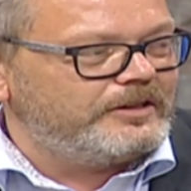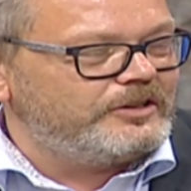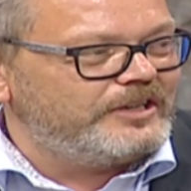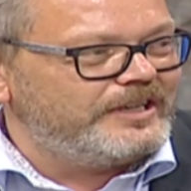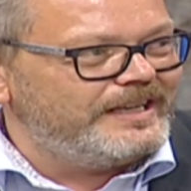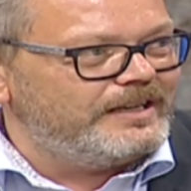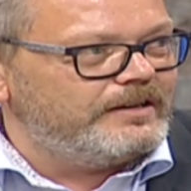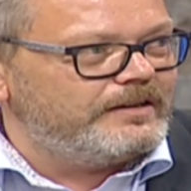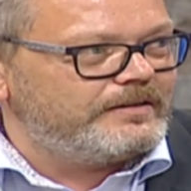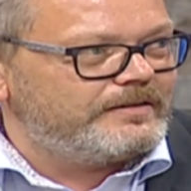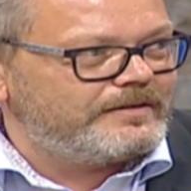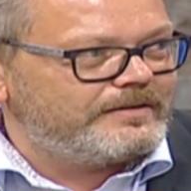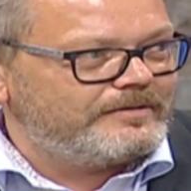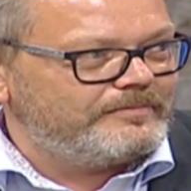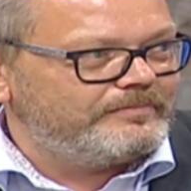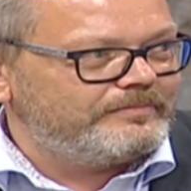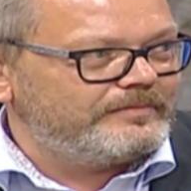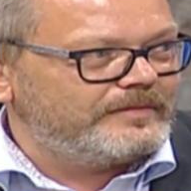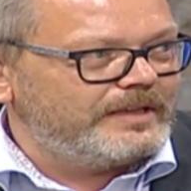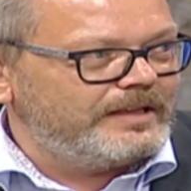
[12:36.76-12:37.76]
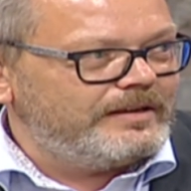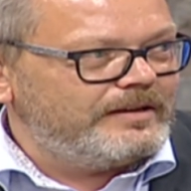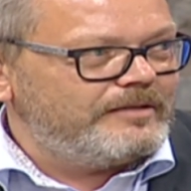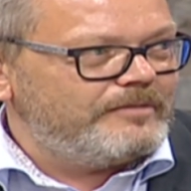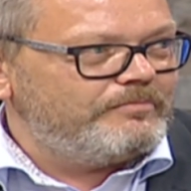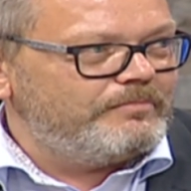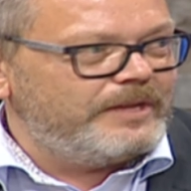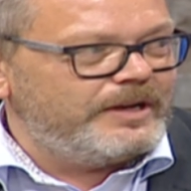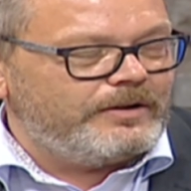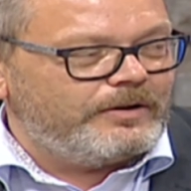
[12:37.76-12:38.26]
dealers
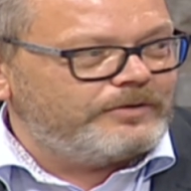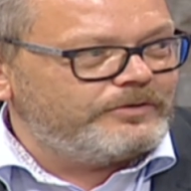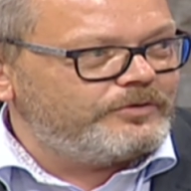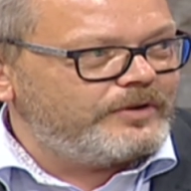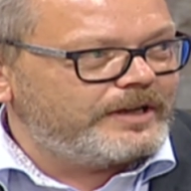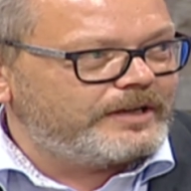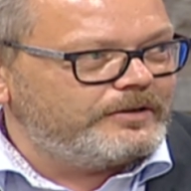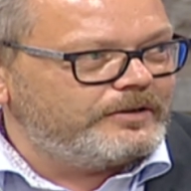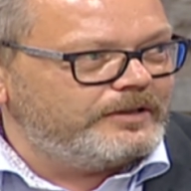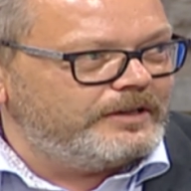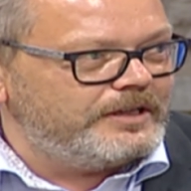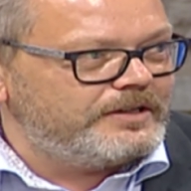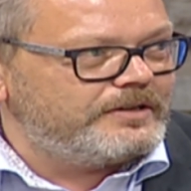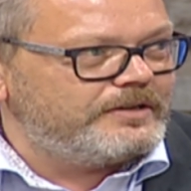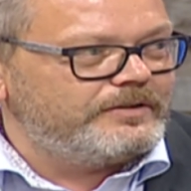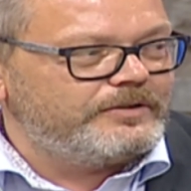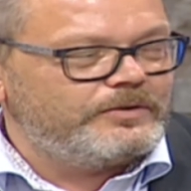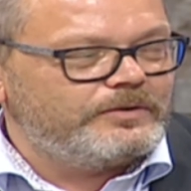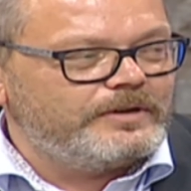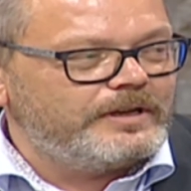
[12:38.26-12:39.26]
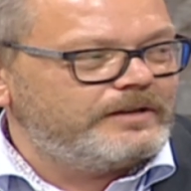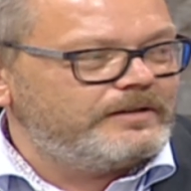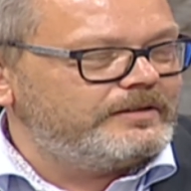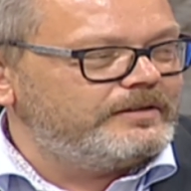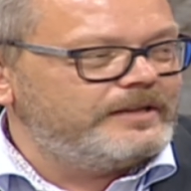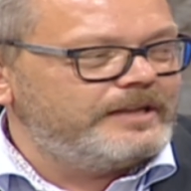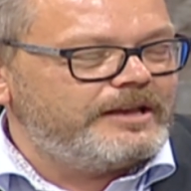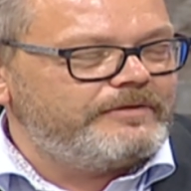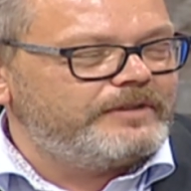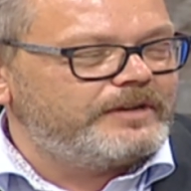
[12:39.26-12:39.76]
beyond recognition. You
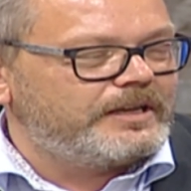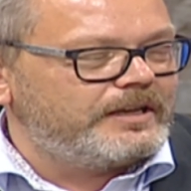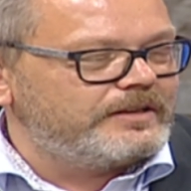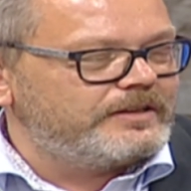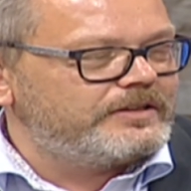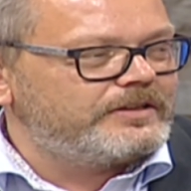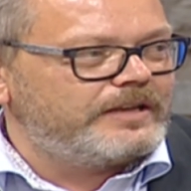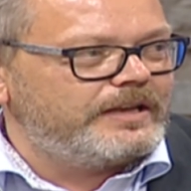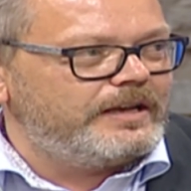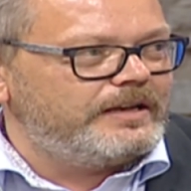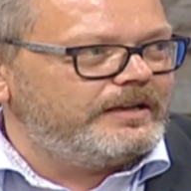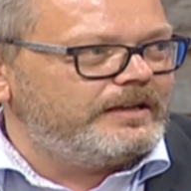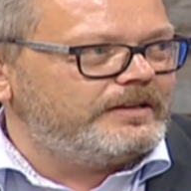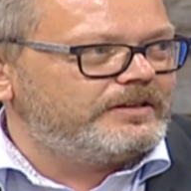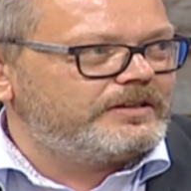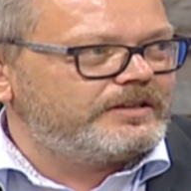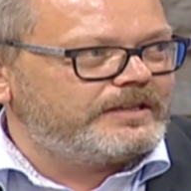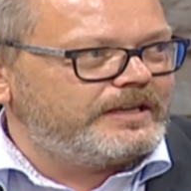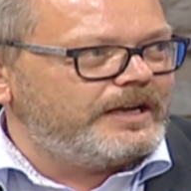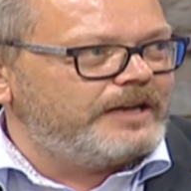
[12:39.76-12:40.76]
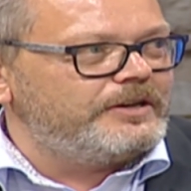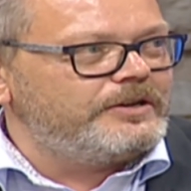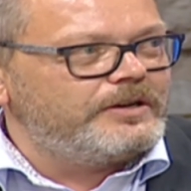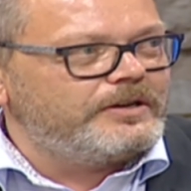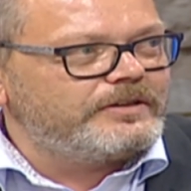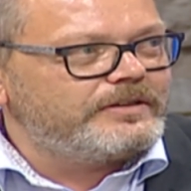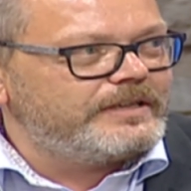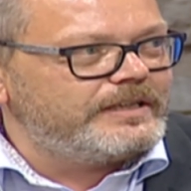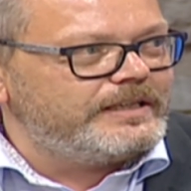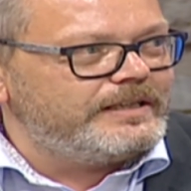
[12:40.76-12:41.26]
never can say it's
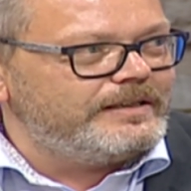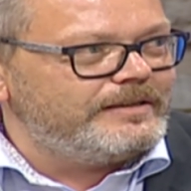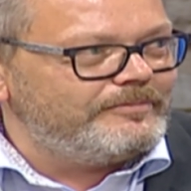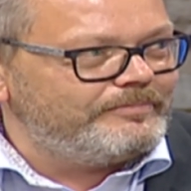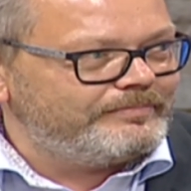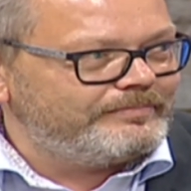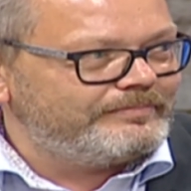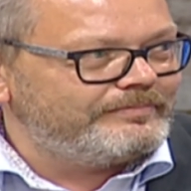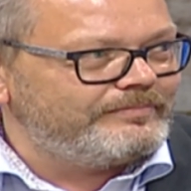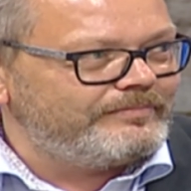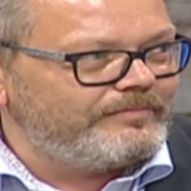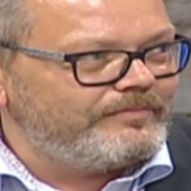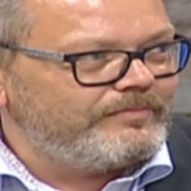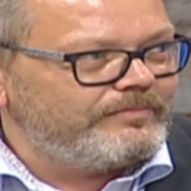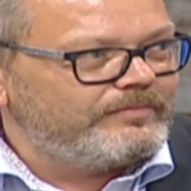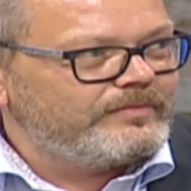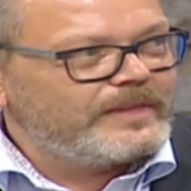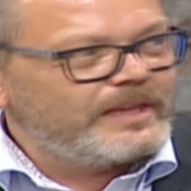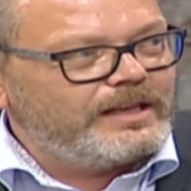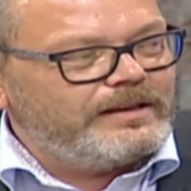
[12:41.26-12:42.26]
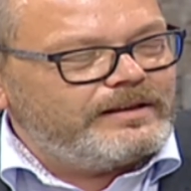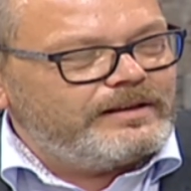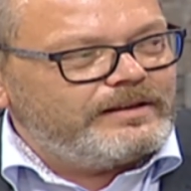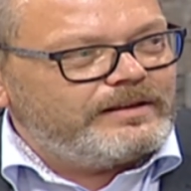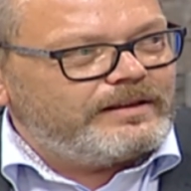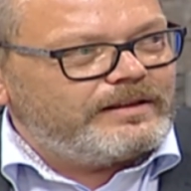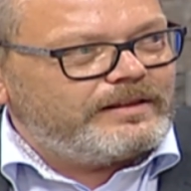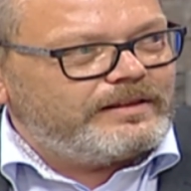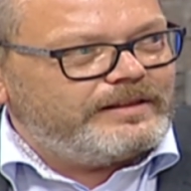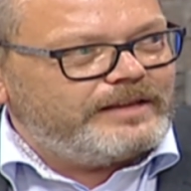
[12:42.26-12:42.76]
Kenyan tea.
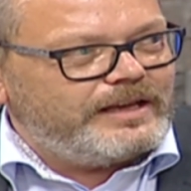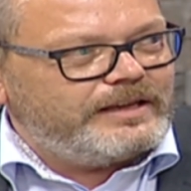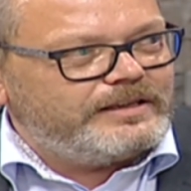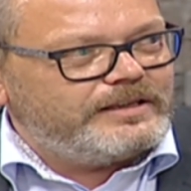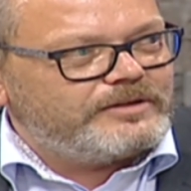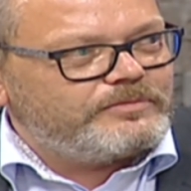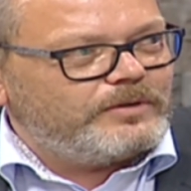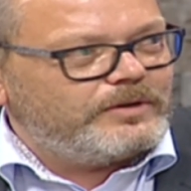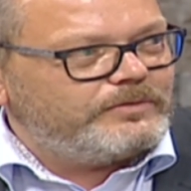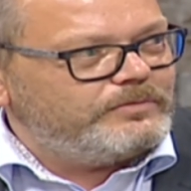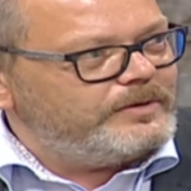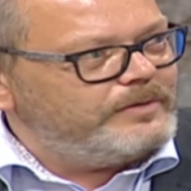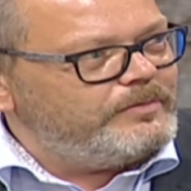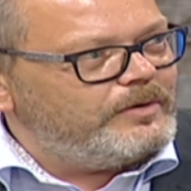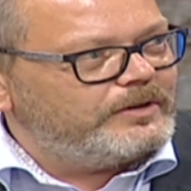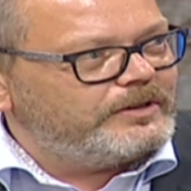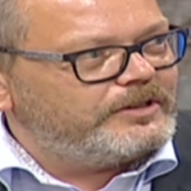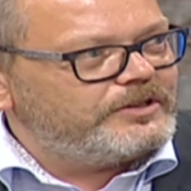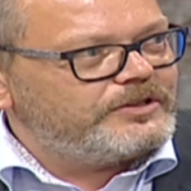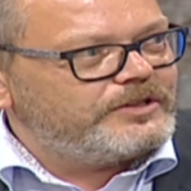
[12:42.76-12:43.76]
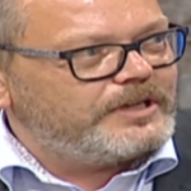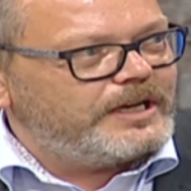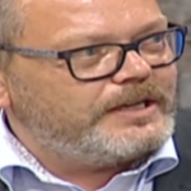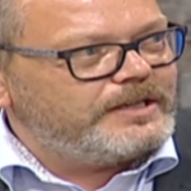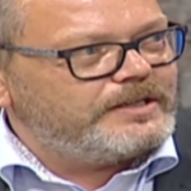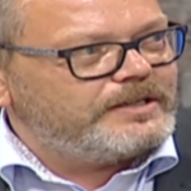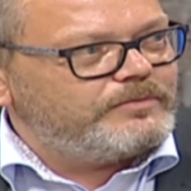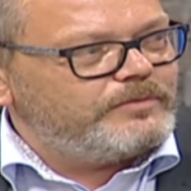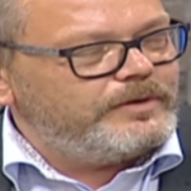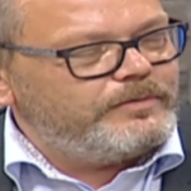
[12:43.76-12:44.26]
That is what we want to
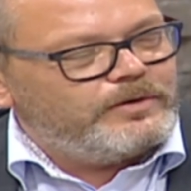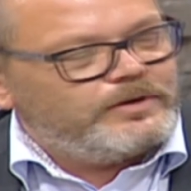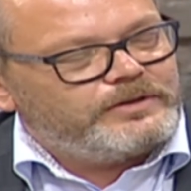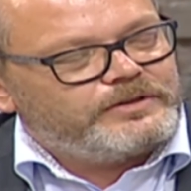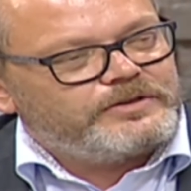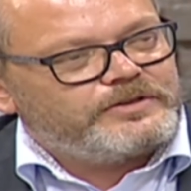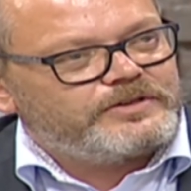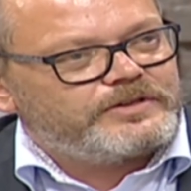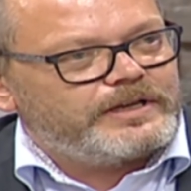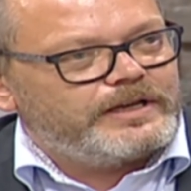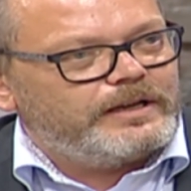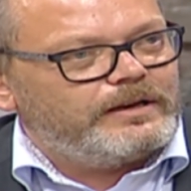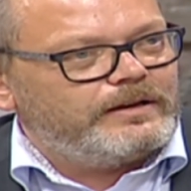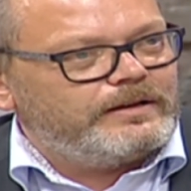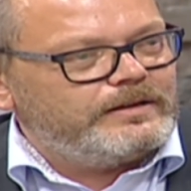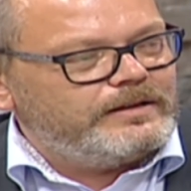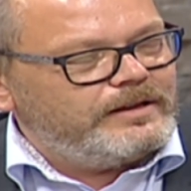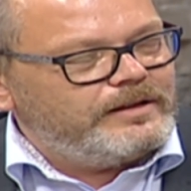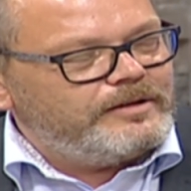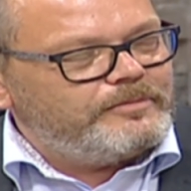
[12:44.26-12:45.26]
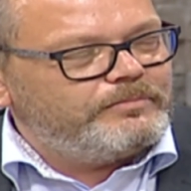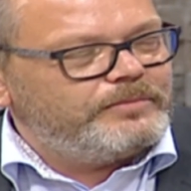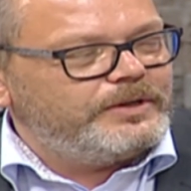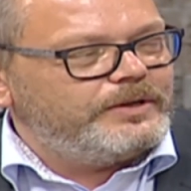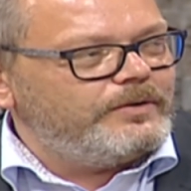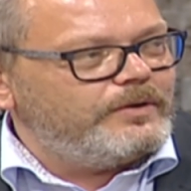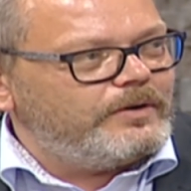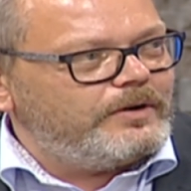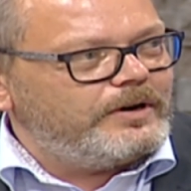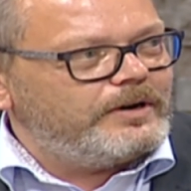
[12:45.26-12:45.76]
change. We want to sell
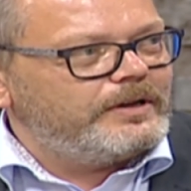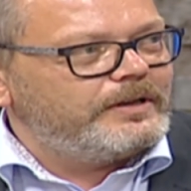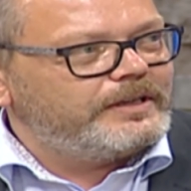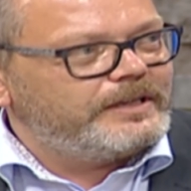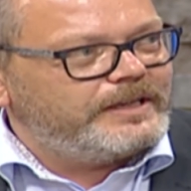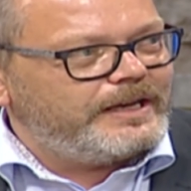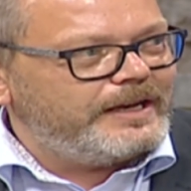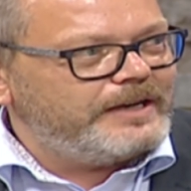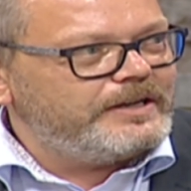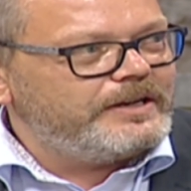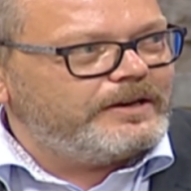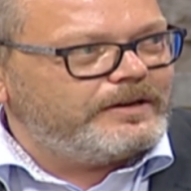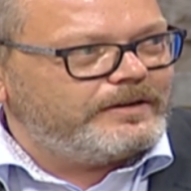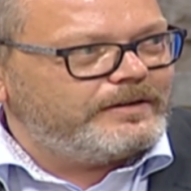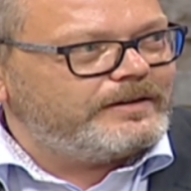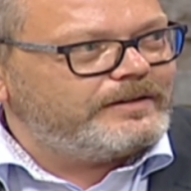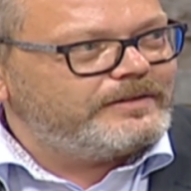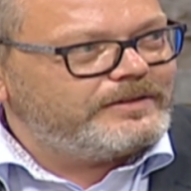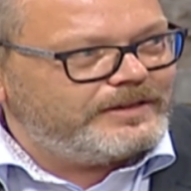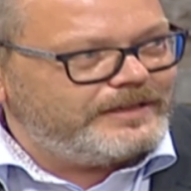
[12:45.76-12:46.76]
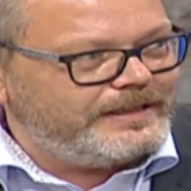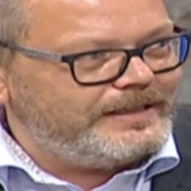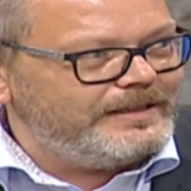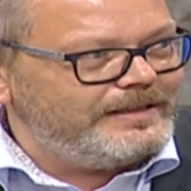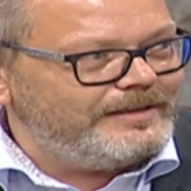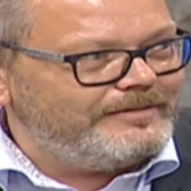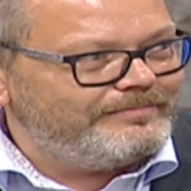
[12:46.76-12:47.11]
pure Kenyan tea.